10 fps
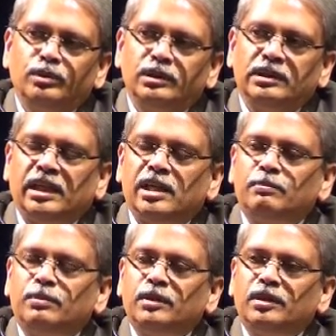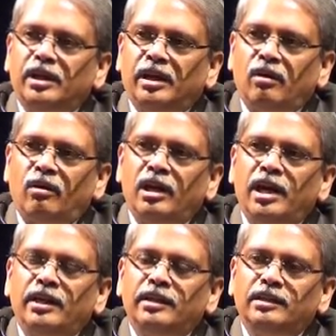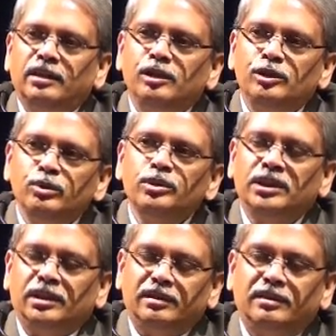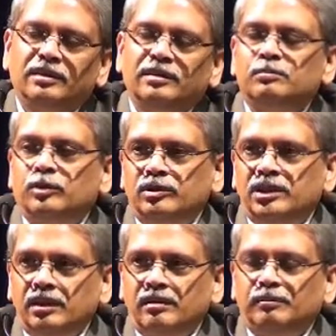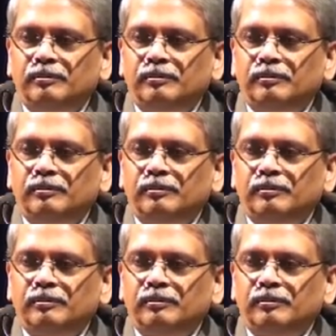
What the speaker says: set up an online tuition portal.